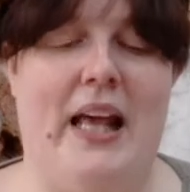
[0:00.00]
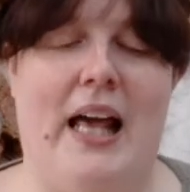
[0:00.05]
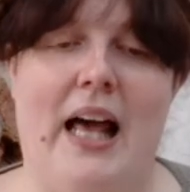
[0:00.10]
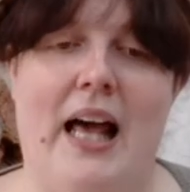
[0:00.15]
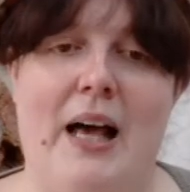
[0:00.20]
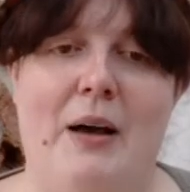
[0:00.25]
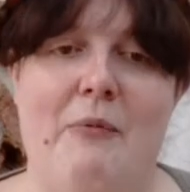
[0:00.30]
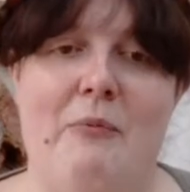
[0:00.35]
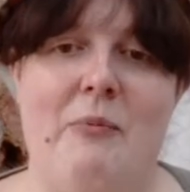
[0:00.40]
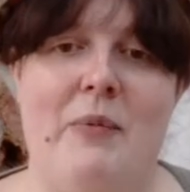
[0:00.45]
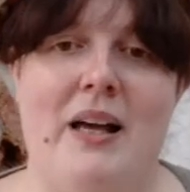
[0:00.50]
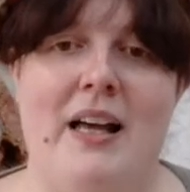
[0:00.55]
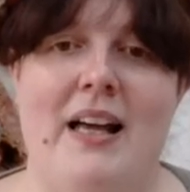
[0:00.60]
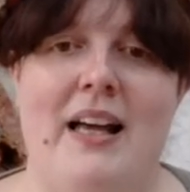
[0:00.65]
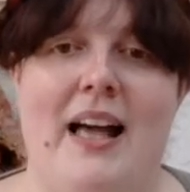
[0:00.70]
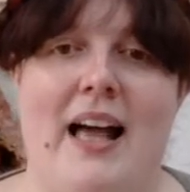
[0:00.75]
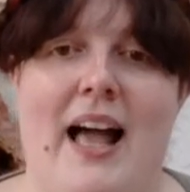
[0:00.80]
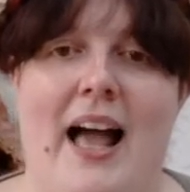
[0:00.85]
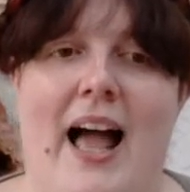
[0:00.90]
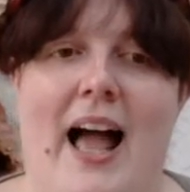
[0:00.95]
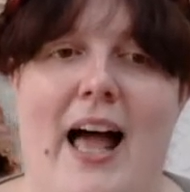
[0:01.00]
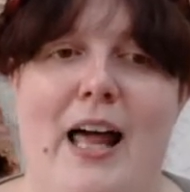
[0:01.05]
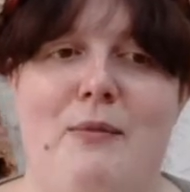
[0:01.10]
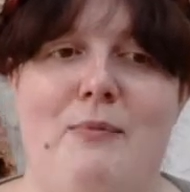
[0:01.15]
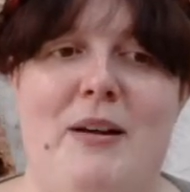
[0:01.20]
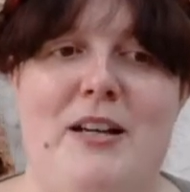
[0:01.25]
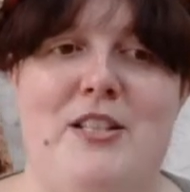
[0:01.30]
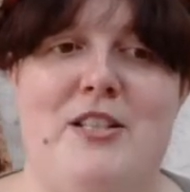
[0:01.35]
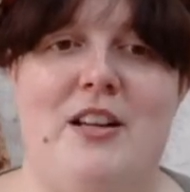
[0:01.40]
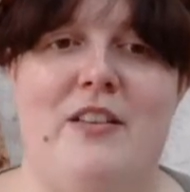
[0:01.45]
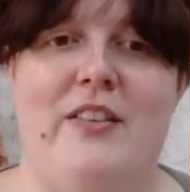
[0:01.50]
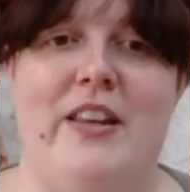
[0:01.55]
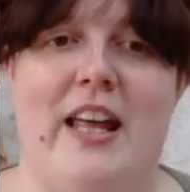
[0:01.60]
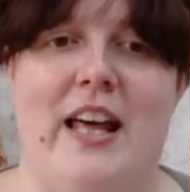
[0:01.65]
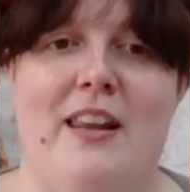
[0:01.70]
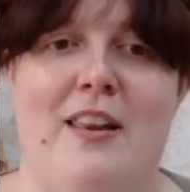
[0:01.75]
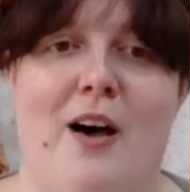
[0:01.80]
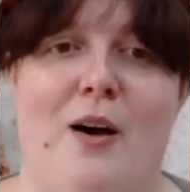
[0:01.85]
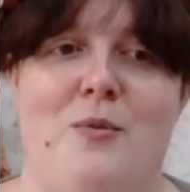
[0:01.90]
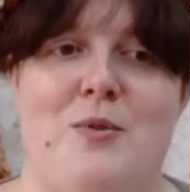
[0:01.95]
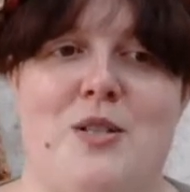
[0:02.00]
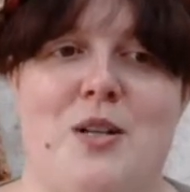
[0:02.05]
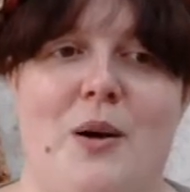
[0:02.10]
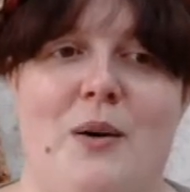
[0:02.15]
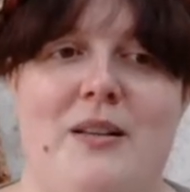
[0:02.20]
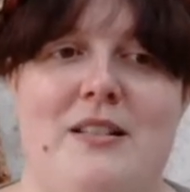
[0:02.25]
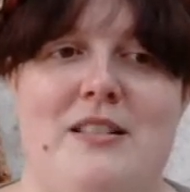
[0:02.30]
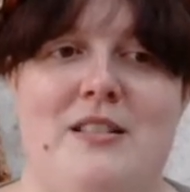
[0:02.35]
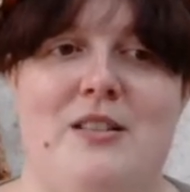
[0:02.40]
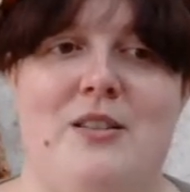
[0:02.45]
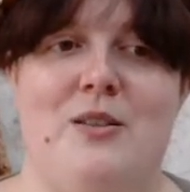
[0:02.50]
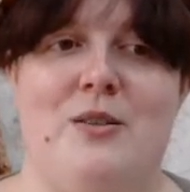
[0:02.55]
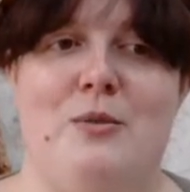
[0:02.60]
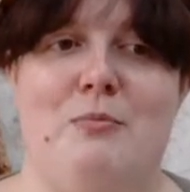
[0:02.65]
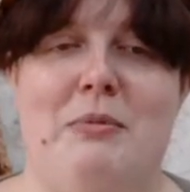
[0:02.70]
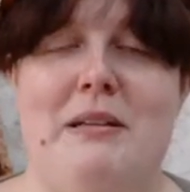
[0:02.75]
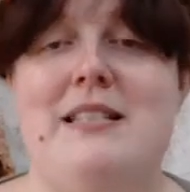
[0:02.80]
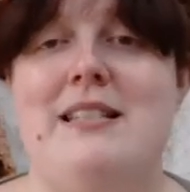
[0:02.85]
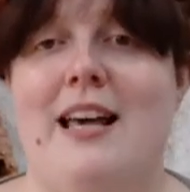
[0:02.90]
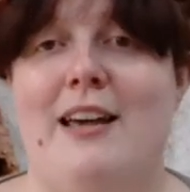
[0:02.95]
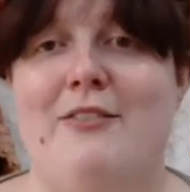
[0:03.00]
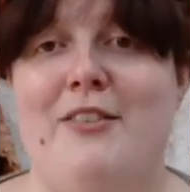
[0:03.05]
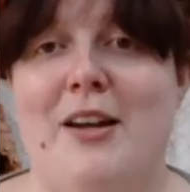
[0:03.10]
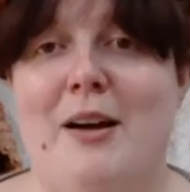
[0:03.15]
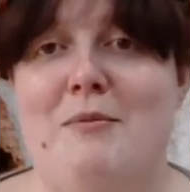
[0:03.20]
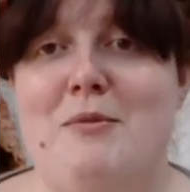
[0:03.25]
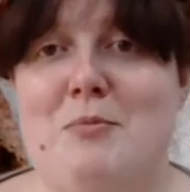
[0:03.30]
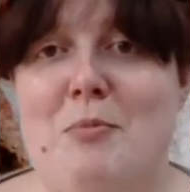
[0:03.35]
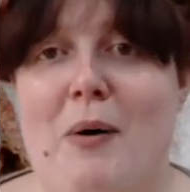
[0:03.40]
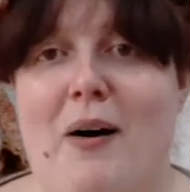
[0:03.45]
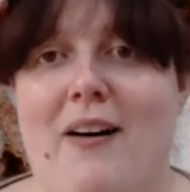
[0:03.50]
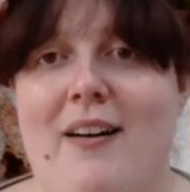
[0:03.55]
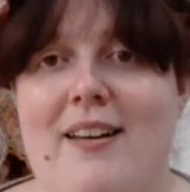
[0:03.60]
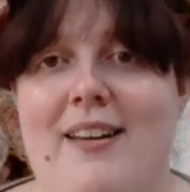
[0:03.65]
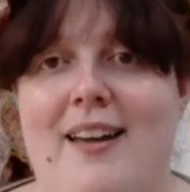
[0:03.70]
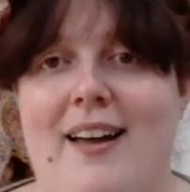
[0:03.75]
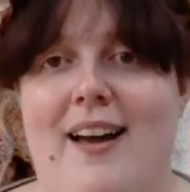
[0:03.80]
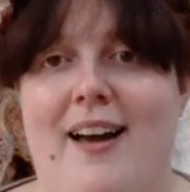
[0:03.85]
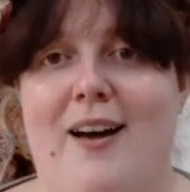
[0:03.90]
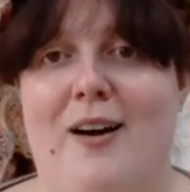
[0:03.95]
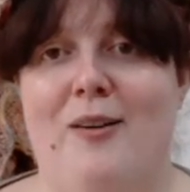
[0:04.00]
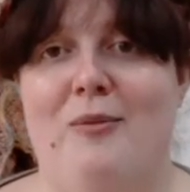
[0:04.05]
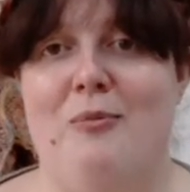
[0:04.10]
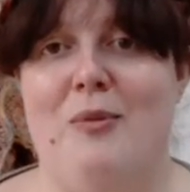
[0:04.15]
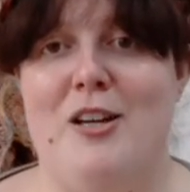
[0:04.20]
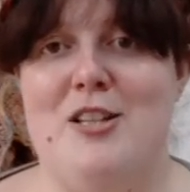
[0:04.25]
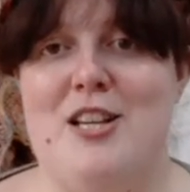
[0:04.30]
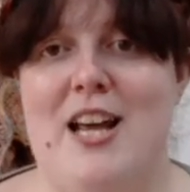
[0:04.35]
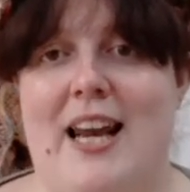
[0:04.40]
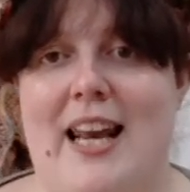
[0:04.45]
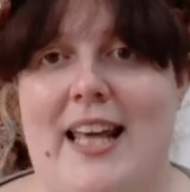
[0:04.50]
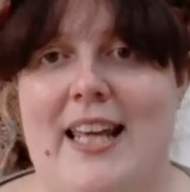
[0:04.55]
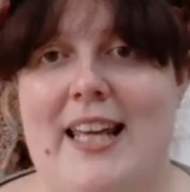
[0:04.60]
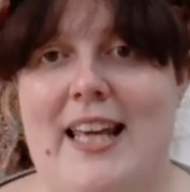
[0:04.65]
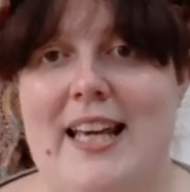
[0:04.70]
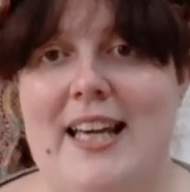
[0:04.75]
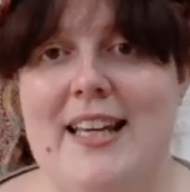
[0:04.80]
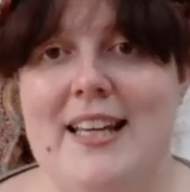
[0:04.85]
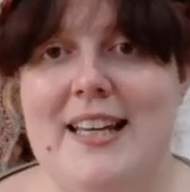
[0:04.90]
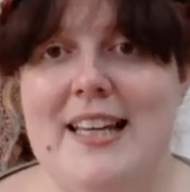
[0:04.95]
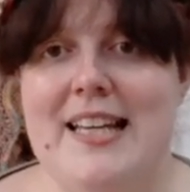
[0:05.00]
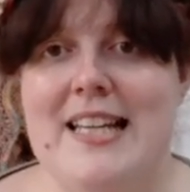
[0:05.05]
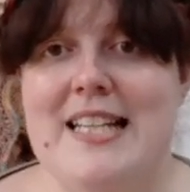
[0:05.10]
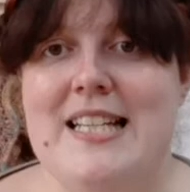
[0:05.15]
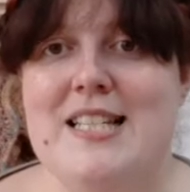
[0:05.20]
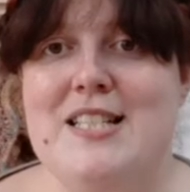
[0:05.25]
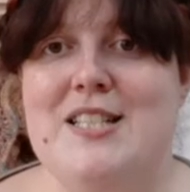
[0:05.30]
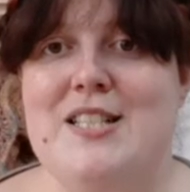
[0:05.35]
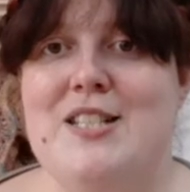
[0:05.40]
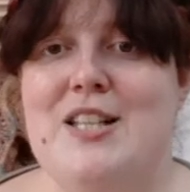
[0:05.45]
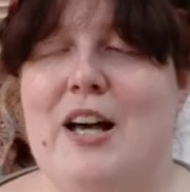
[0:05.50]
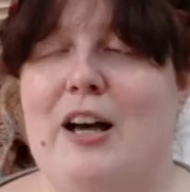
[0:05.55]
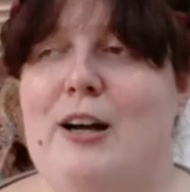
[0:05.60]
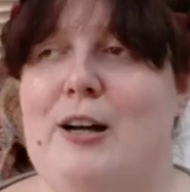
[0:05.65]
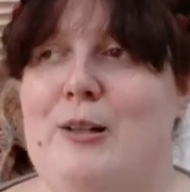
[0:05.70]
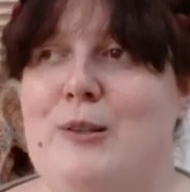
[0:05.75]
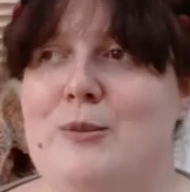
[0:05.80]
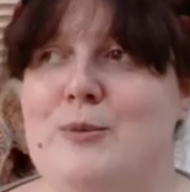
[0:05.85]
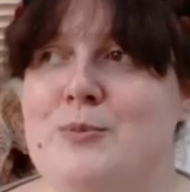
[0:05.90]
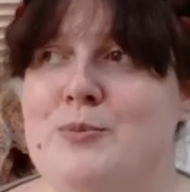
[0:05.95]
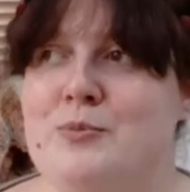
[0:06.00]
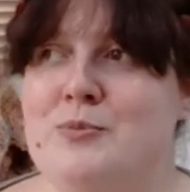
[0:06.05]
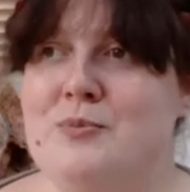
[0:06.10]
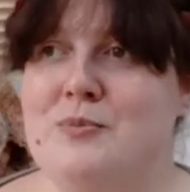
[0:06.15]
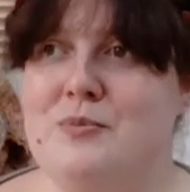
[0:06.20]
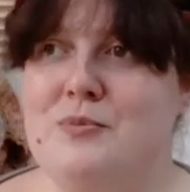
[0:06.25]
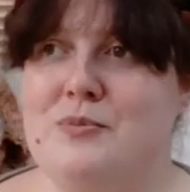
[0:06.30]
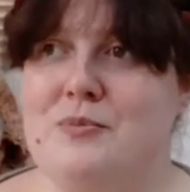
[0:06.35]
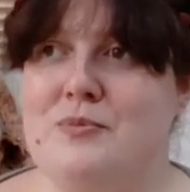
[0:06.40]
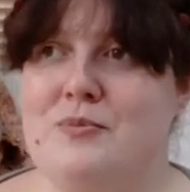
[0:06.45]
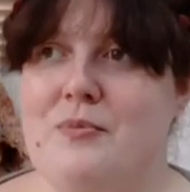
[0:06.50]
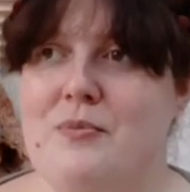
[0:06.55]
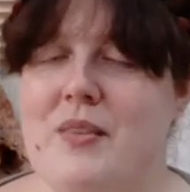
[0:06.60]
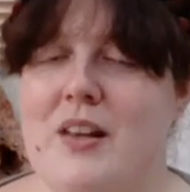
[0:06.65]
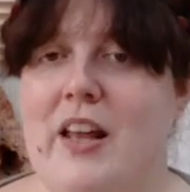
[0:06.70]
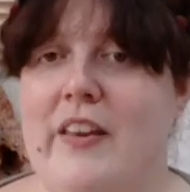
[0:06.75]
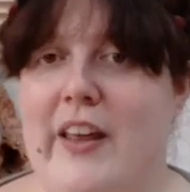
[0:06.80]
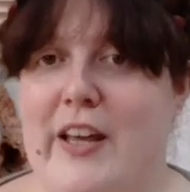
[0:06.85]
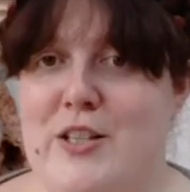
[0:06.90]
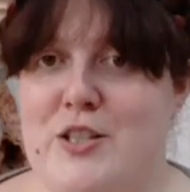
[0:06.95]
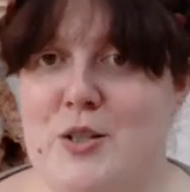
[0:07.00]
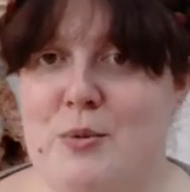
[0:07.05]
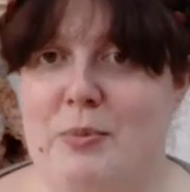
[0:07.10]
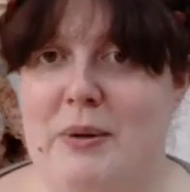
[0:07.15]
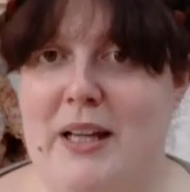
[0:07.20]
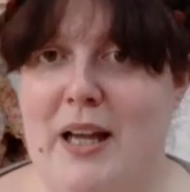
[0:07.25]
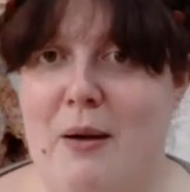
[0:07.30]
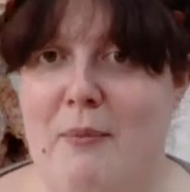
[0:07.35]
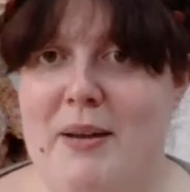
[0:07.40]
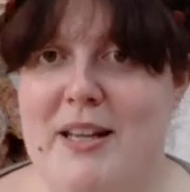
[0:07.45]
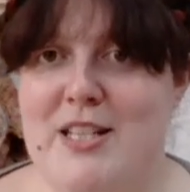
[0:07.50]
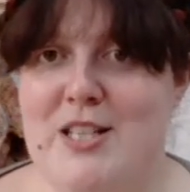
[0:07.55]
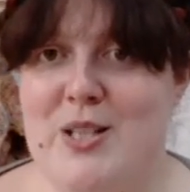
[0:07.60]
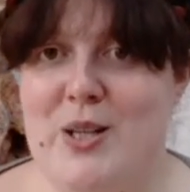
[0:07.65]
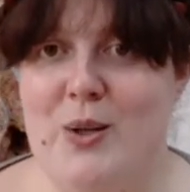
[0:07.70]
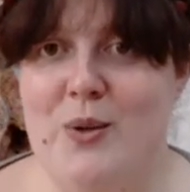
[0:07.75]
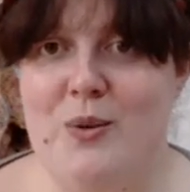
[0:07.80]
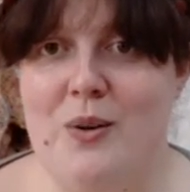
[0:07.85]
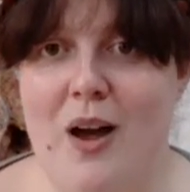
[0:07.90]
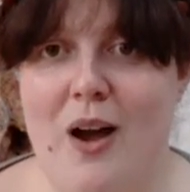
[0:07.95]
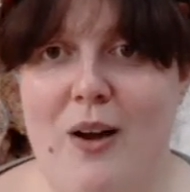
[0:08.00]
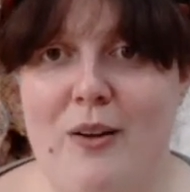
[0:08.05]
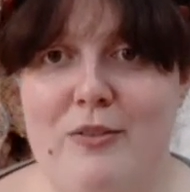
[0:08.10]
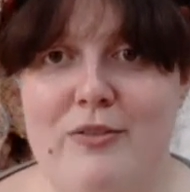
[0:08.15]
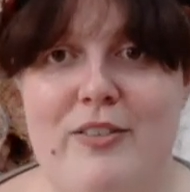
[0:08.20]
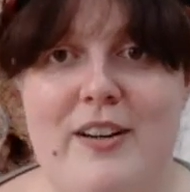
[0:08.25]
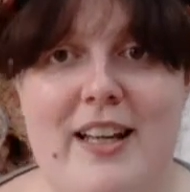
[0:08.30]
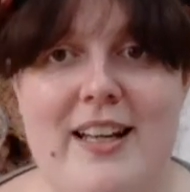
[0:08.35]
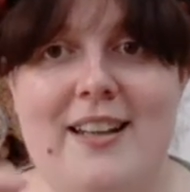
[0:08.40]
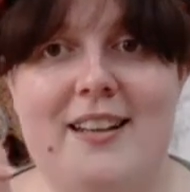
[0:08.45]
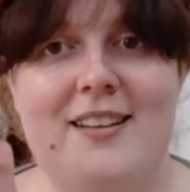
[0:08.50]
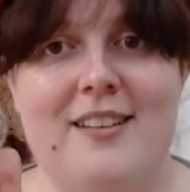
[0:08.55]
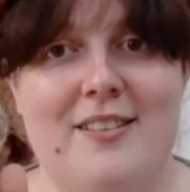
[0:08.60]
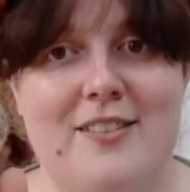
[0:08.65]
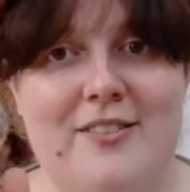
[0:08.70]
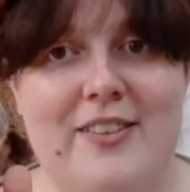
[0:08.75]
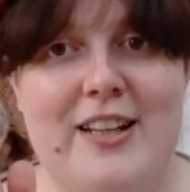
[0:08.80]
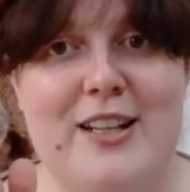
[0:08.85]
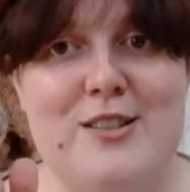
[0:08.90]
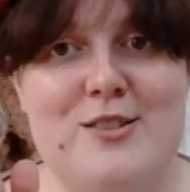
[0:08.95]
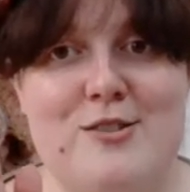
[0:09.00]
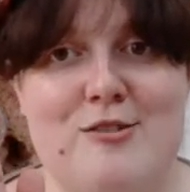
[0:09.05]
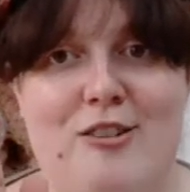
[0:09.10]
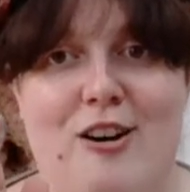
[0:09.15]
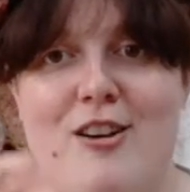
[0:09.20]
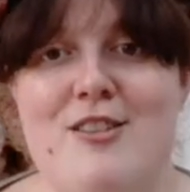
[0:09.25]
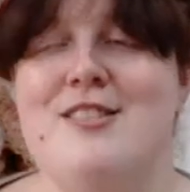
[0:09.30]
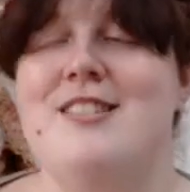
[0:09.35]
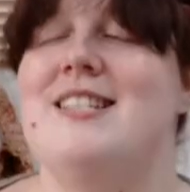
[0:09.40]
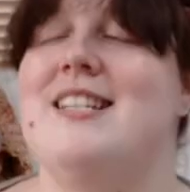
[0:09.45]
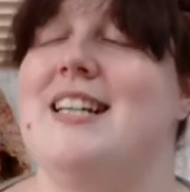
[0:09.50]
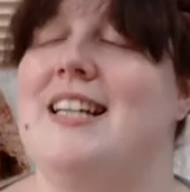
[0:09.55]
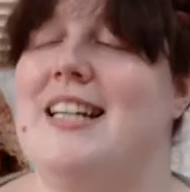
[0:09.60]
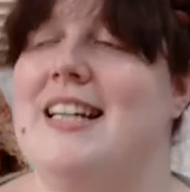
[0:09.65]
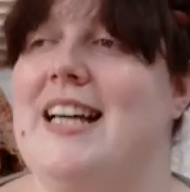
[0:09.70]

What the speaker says: And I mentioned over there that I was going to be saving up to buy a chatelaine kit. So they should be coming soon, hopefully, fingers crossed.